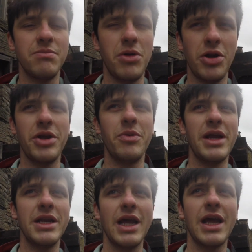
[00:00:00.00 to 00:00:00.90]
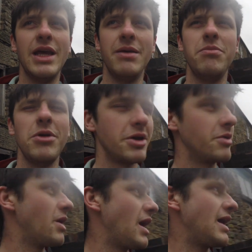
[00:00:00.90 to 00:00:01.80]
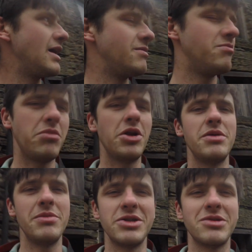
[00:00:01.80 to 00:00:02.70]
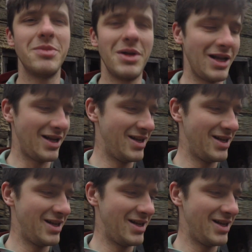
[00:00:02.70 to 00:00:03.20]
Bloody windy, bloody wet, bloody miserable.